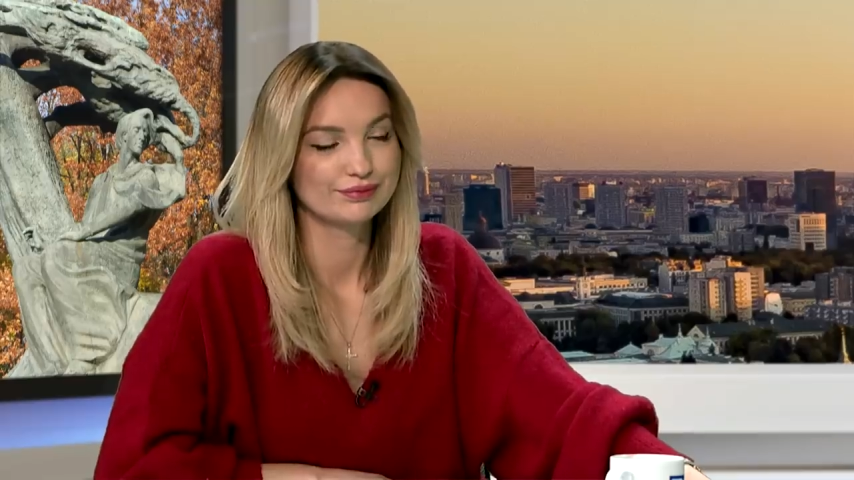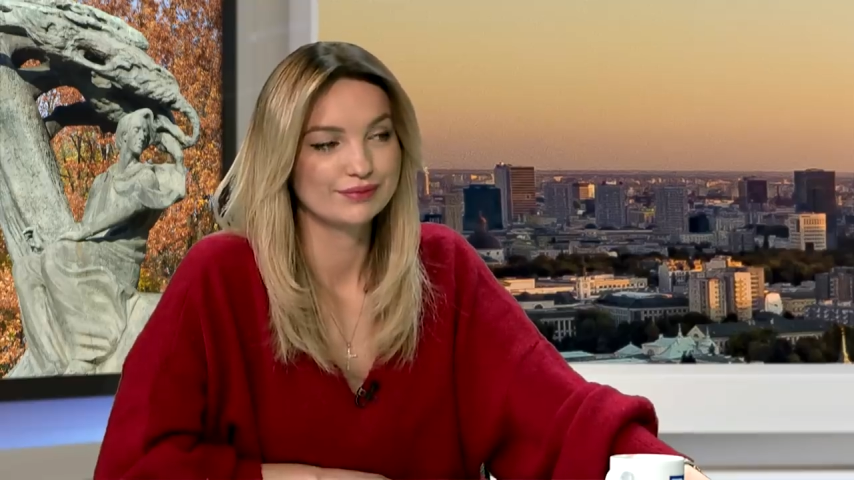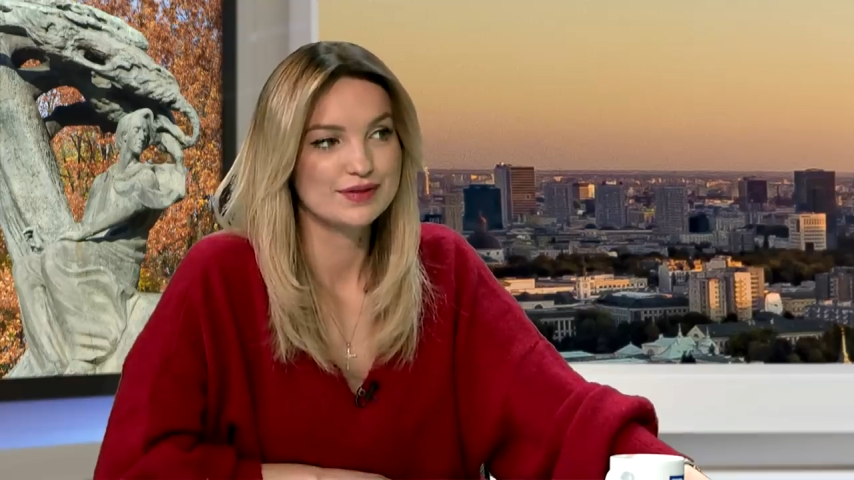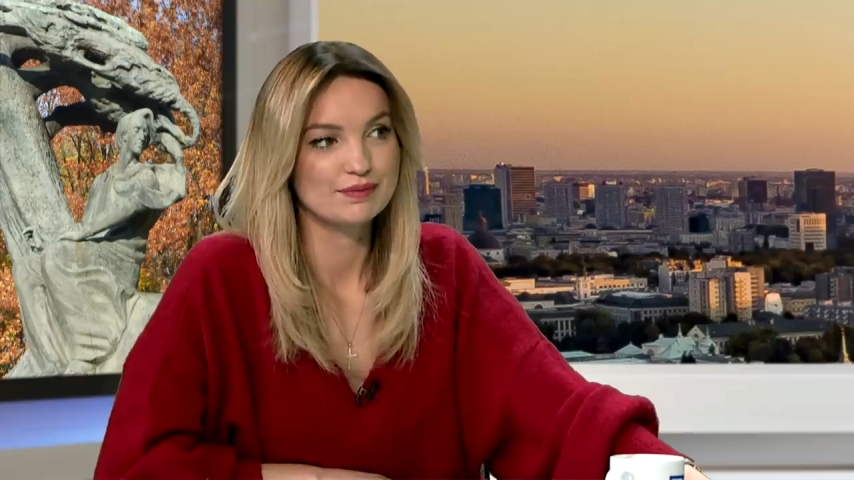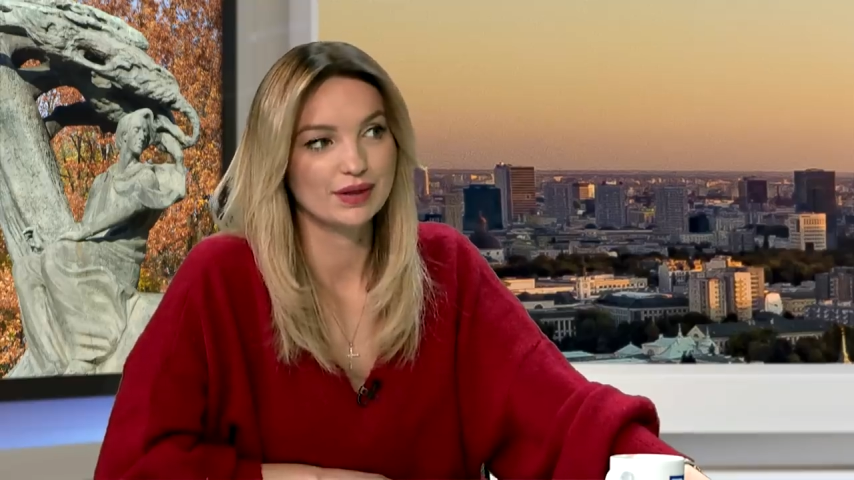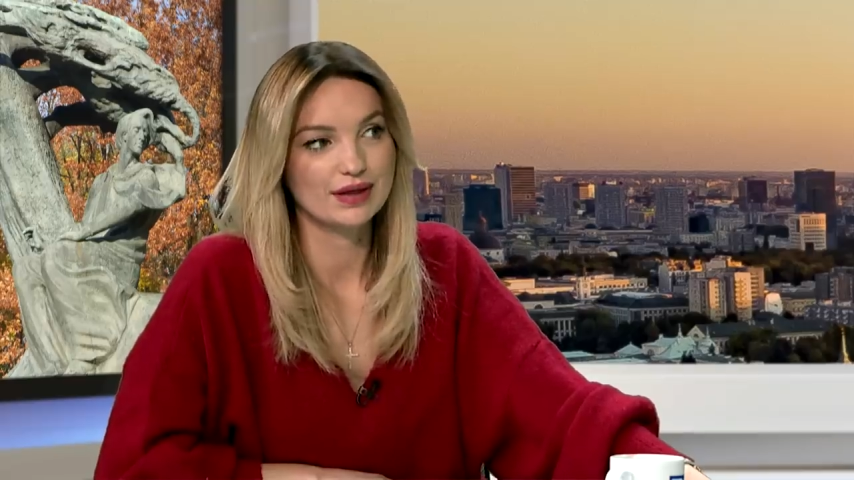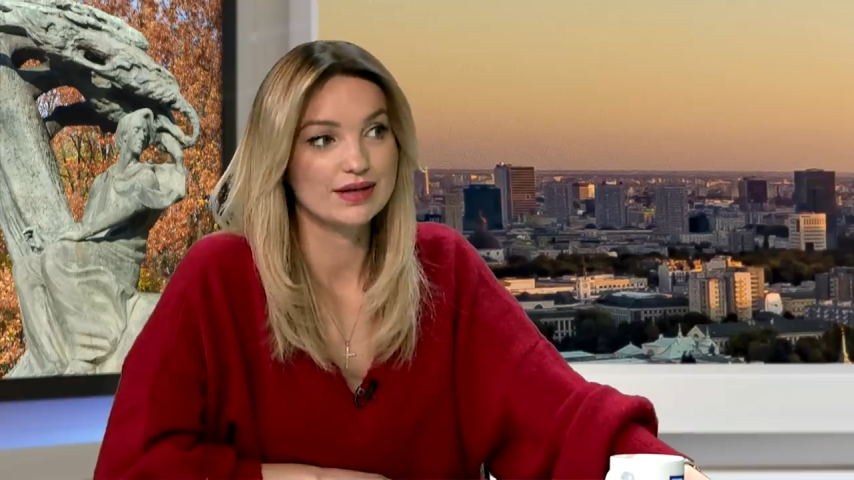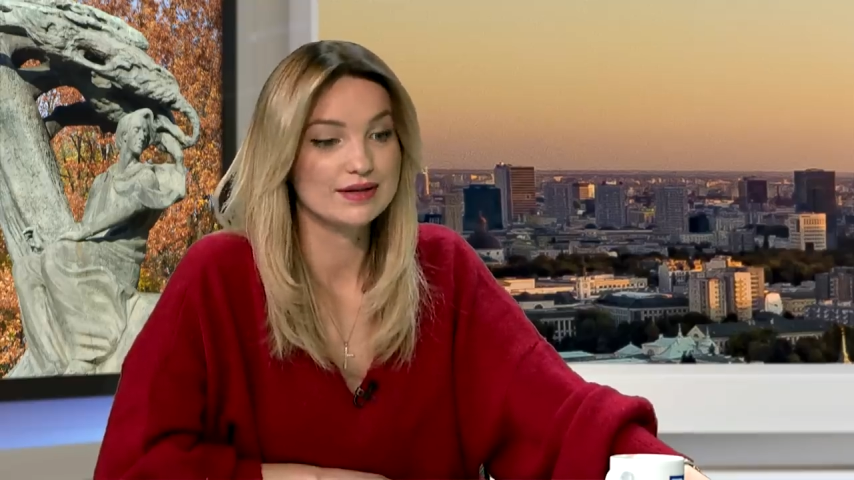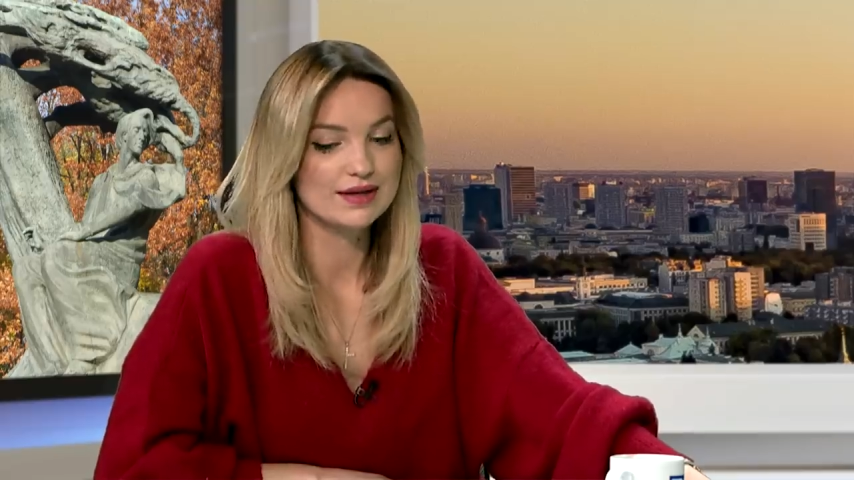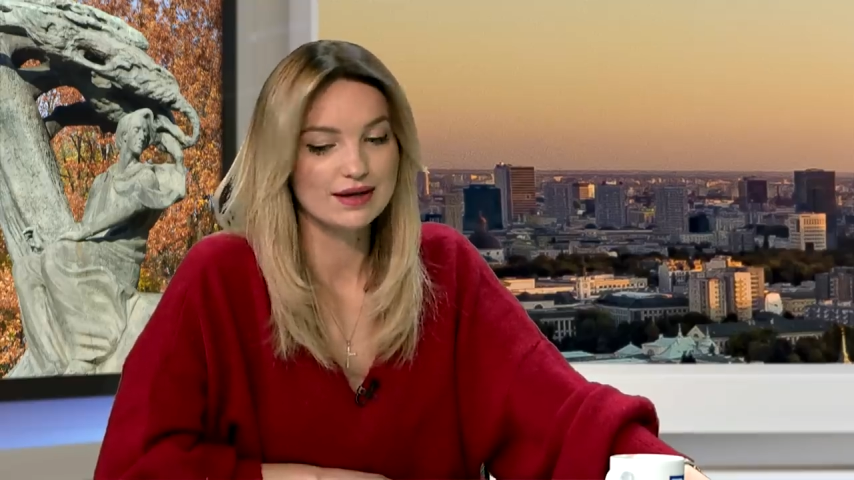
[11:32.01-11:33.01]
go
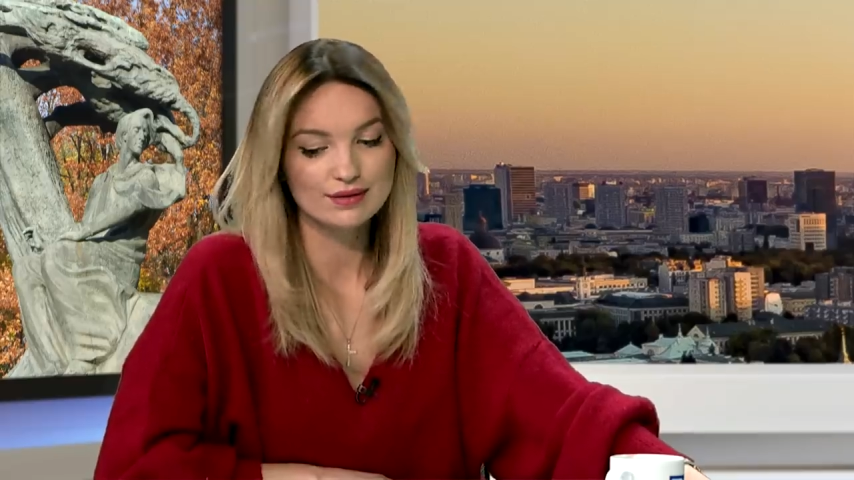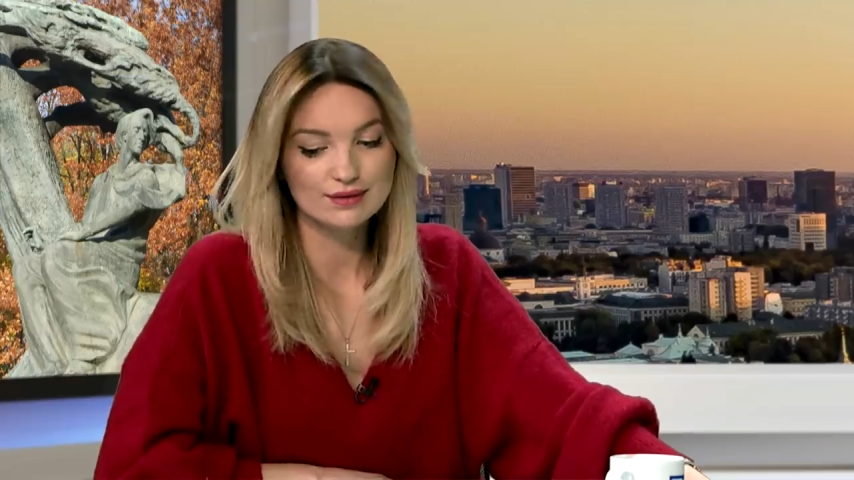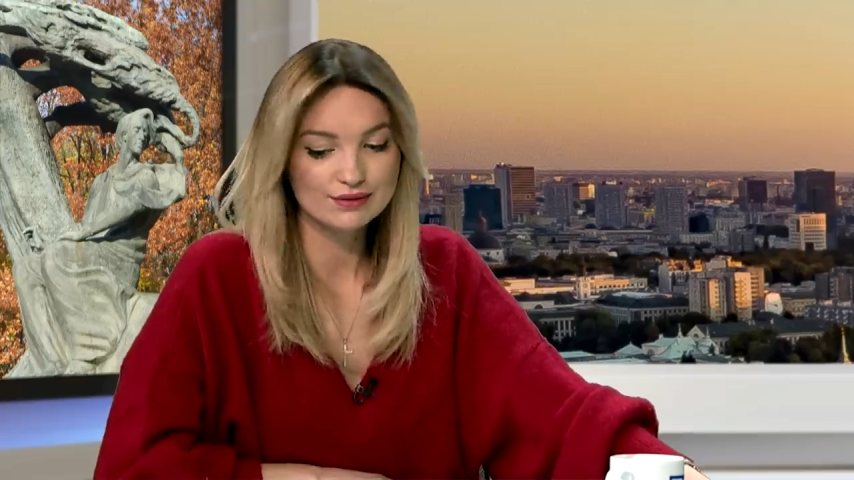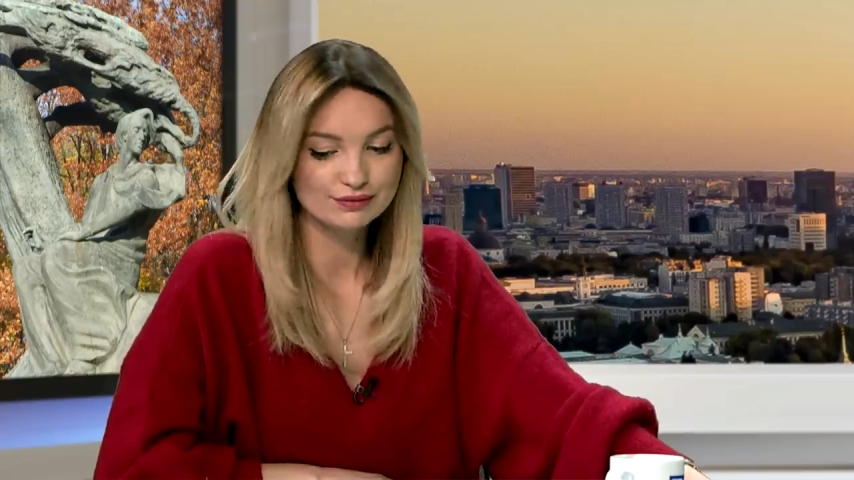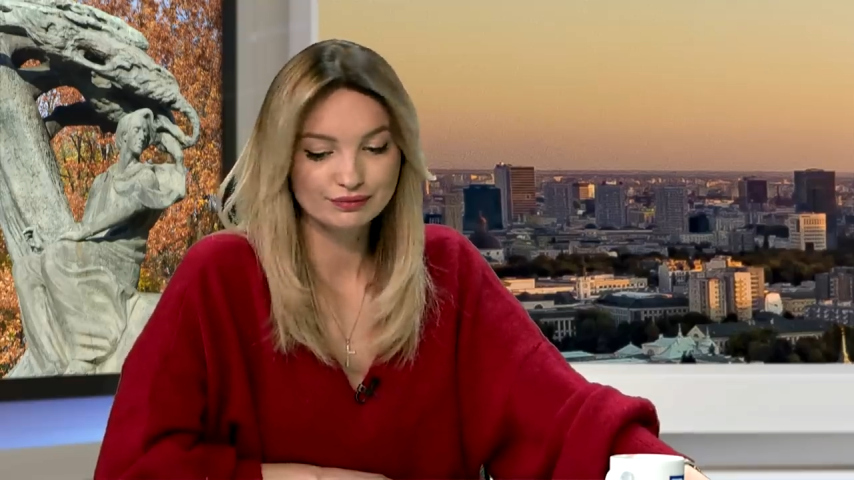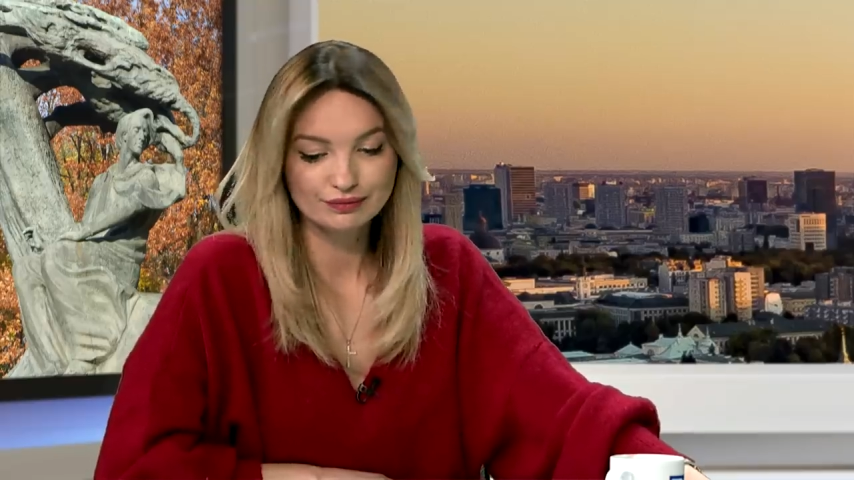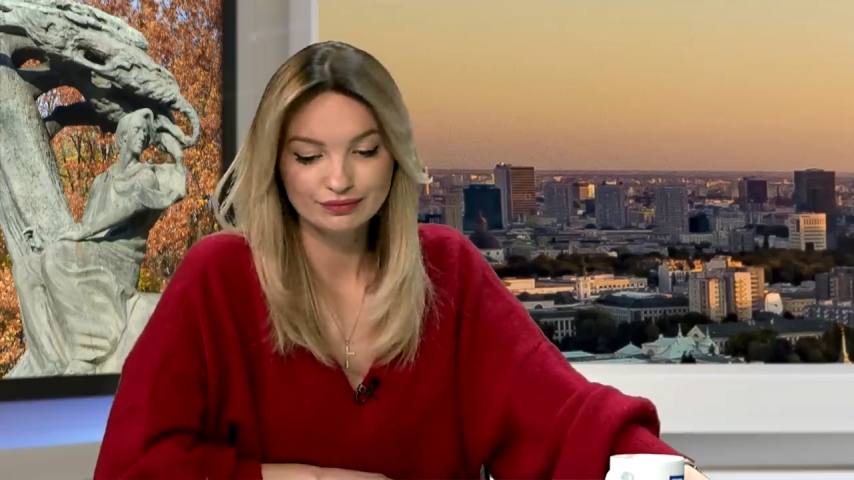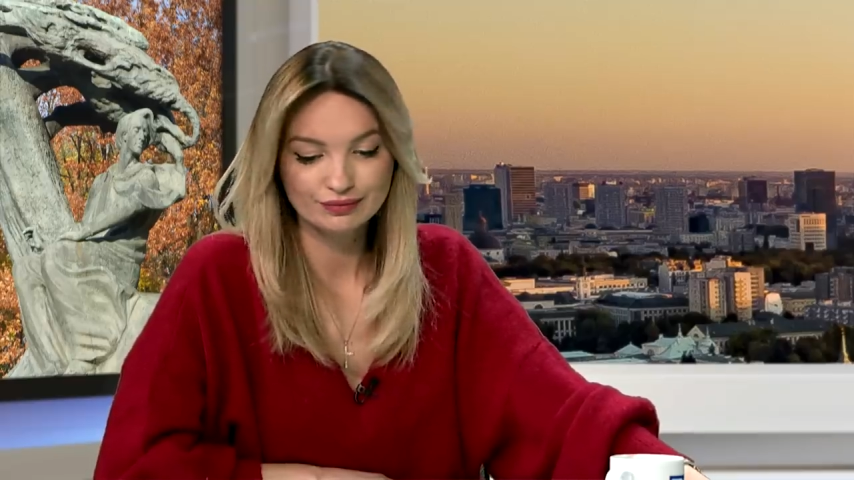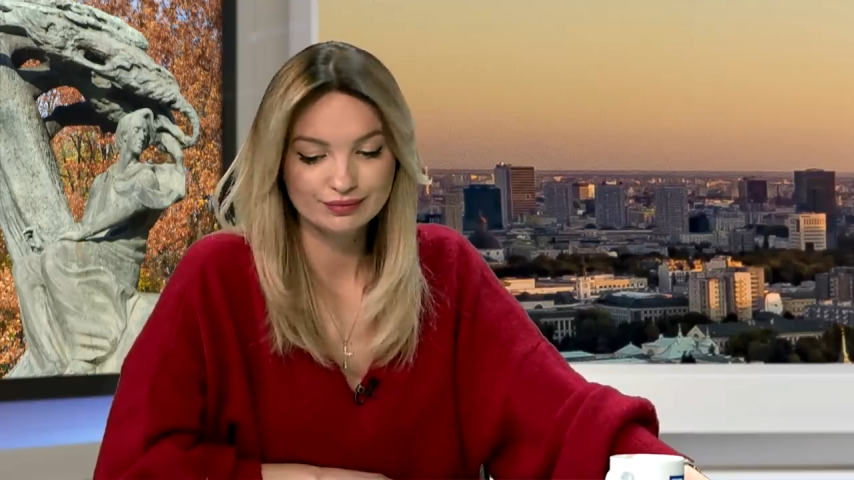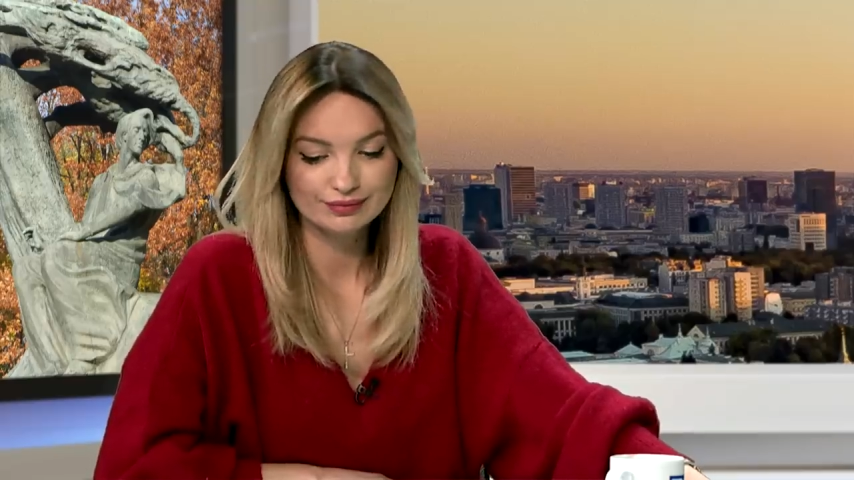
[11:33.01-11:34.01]
umieścił na swoich
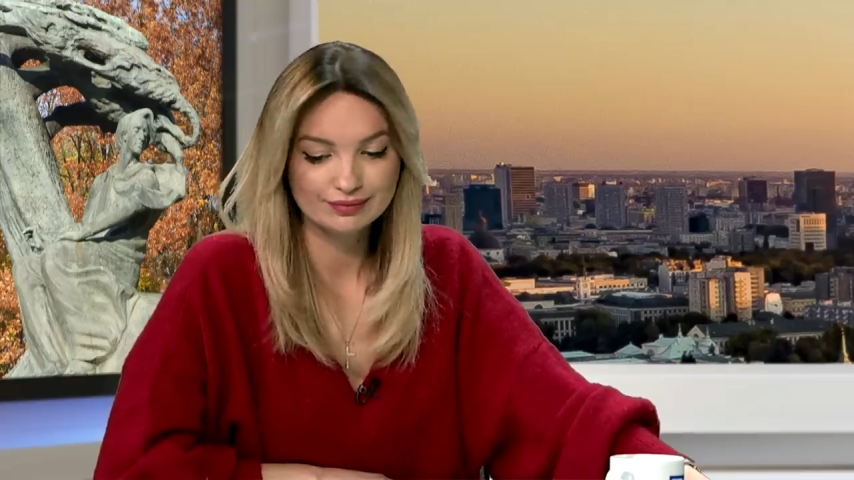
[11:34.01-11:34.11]
listach.